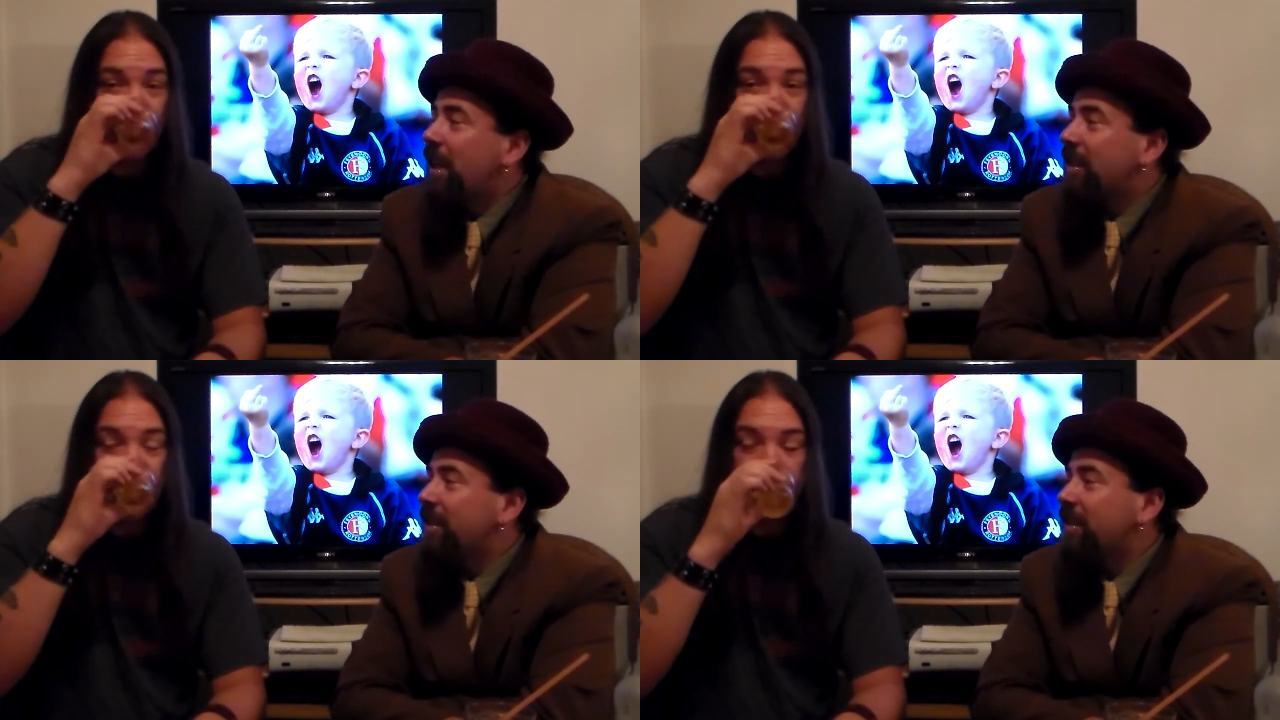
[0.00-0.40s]

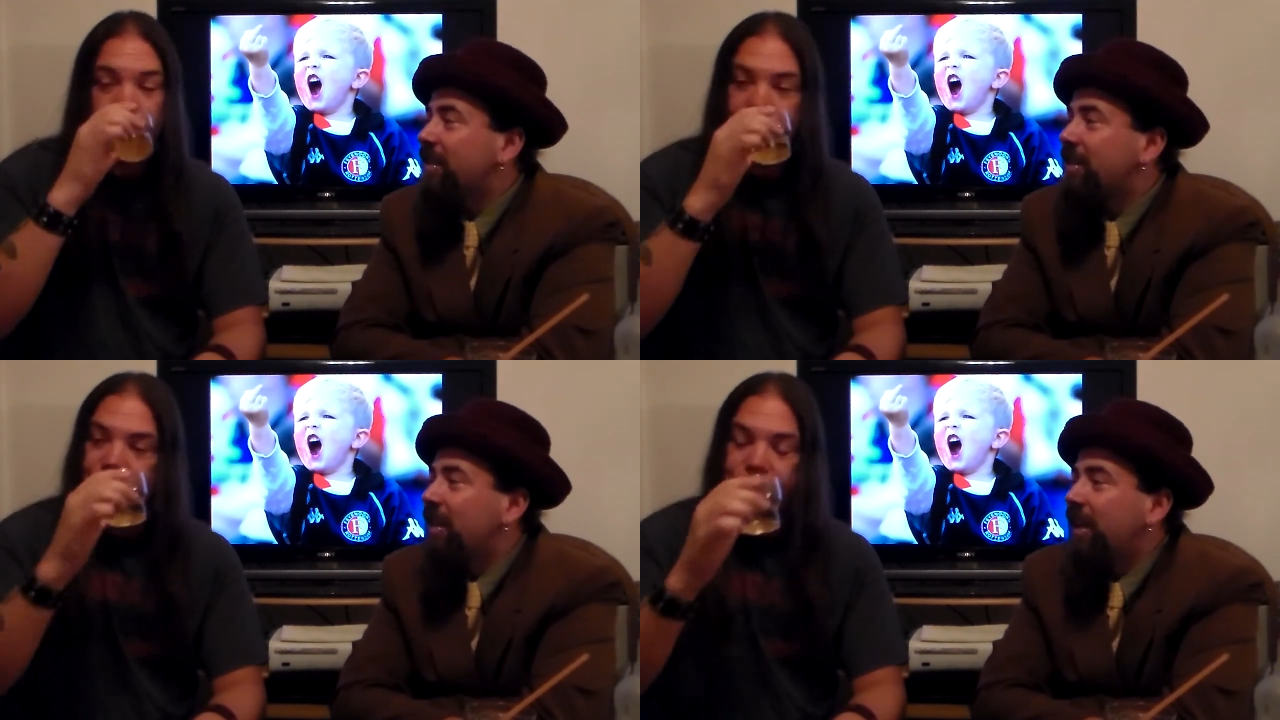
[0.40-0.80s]

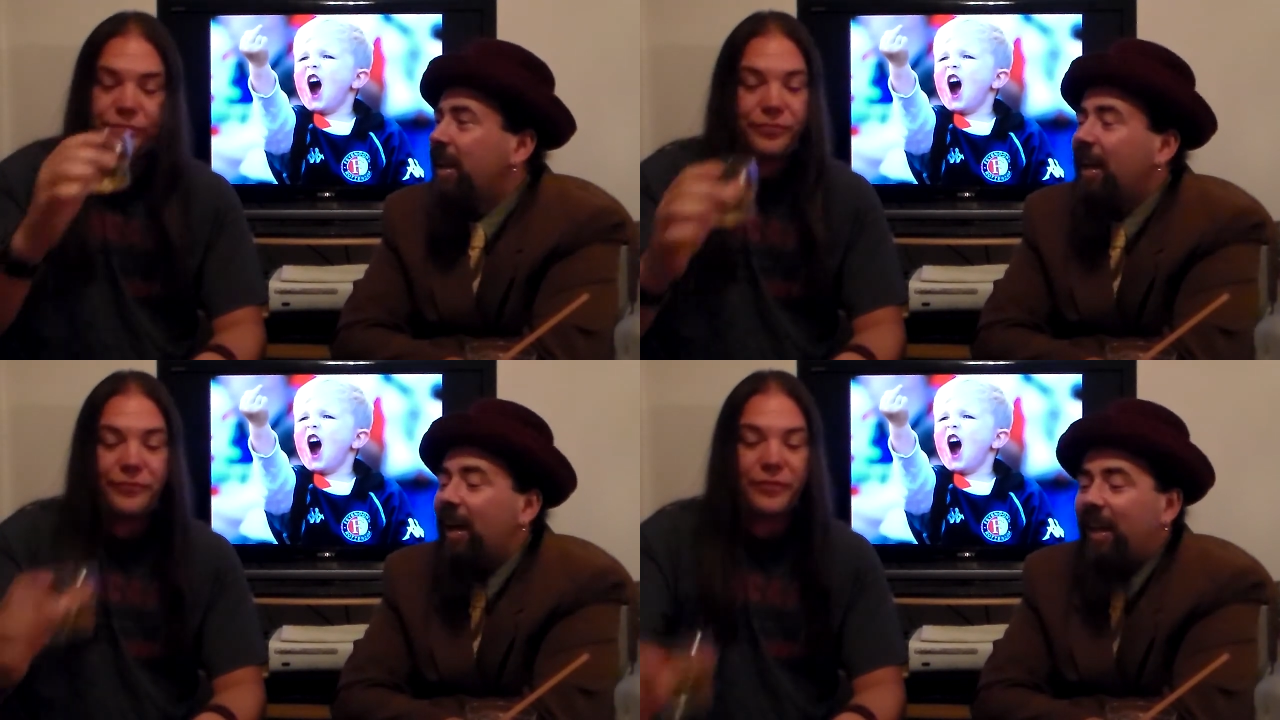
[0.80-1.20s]
Speaker 1: statuses.
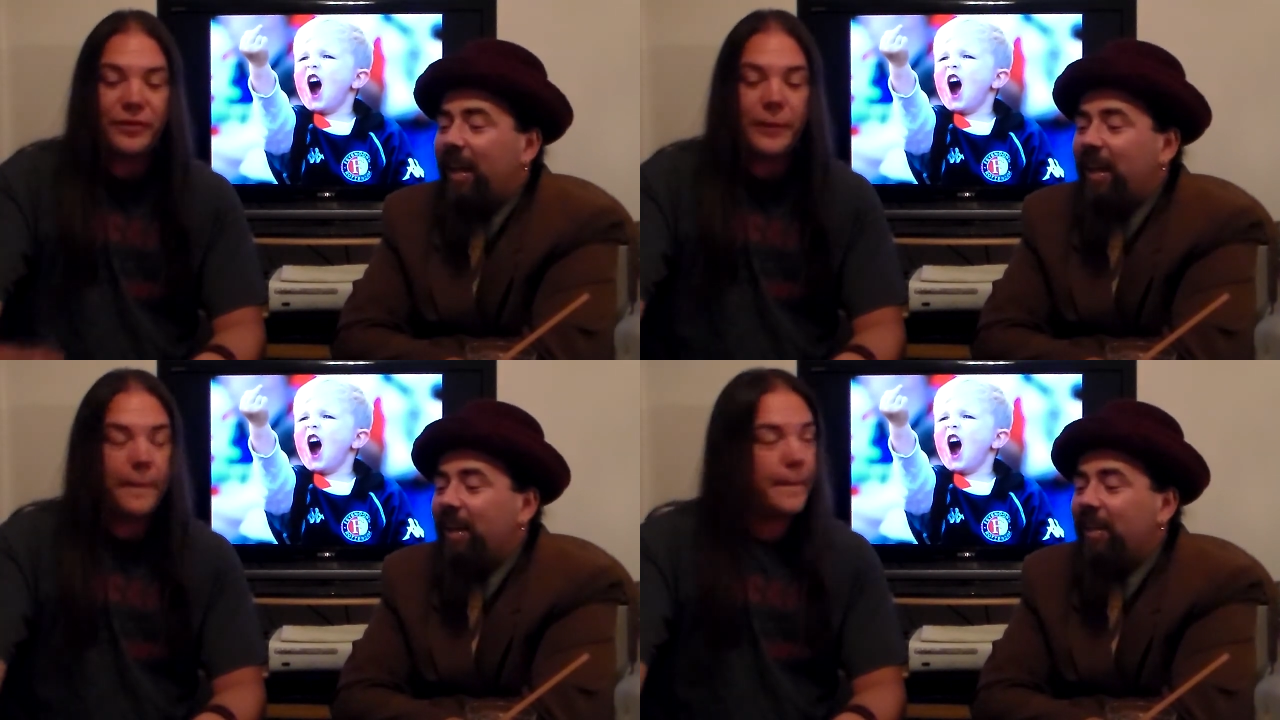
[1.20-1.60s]
I
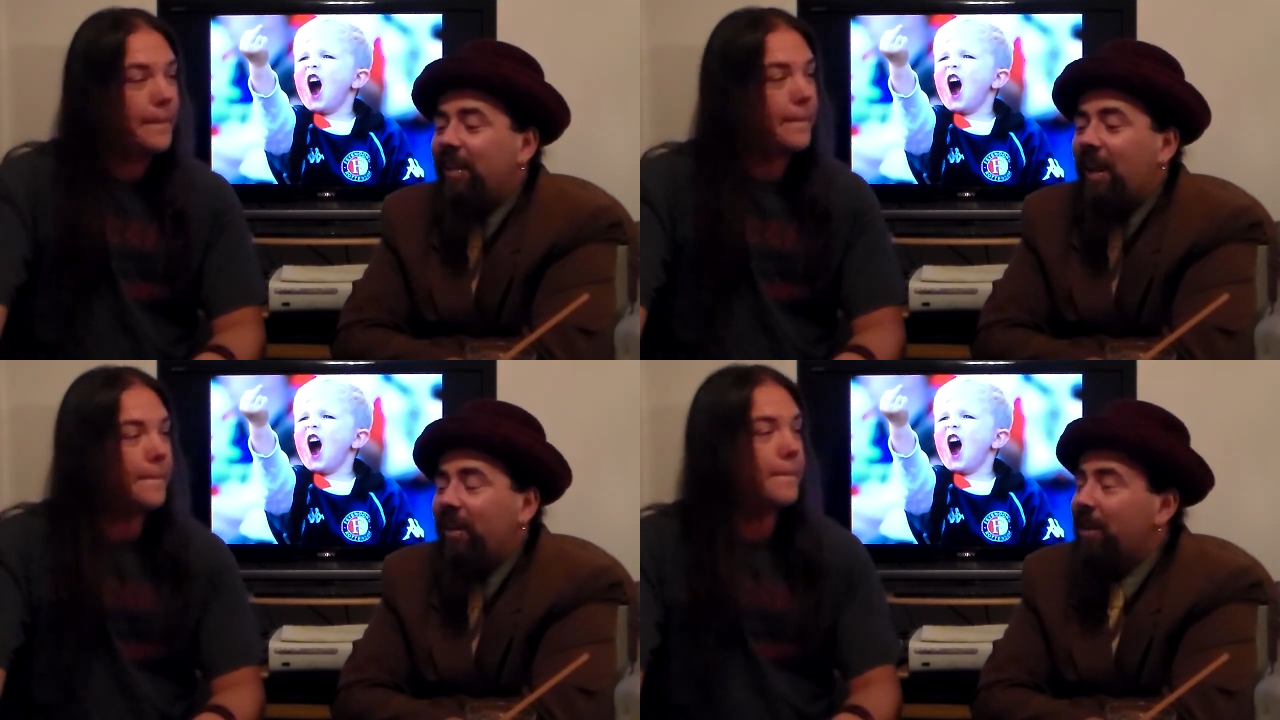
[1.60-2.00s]
hate
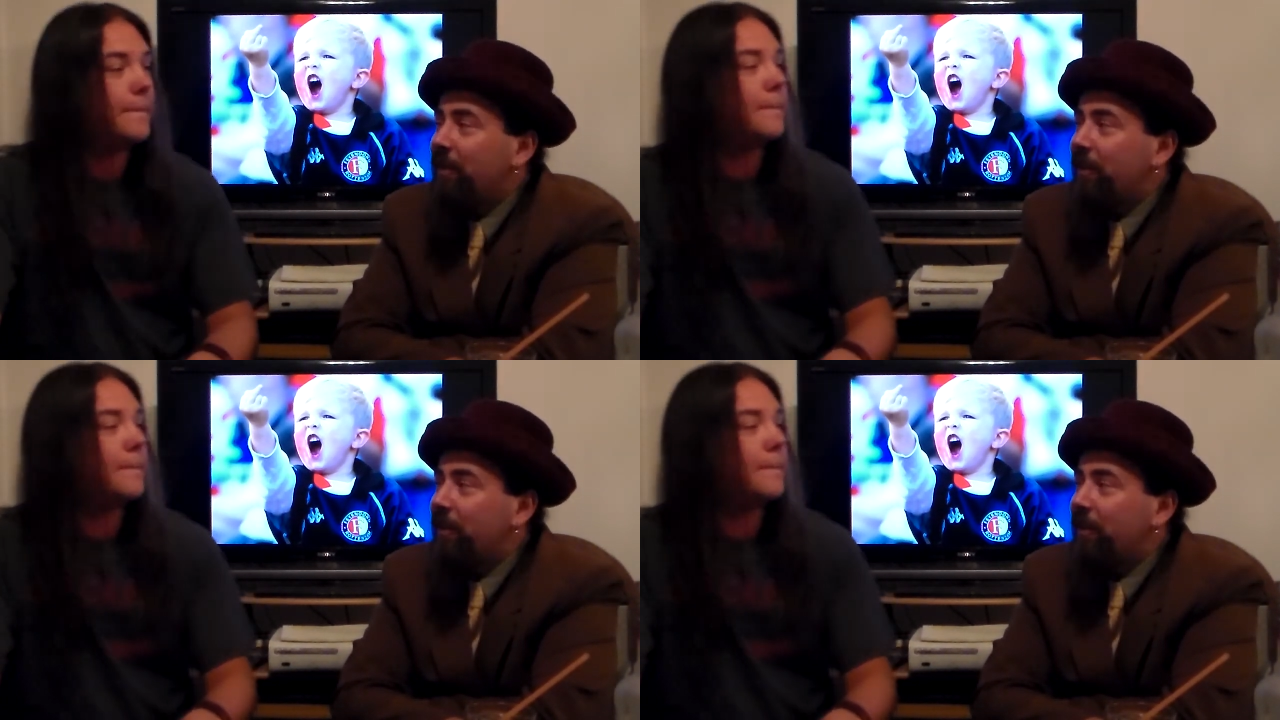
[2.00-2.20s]
logging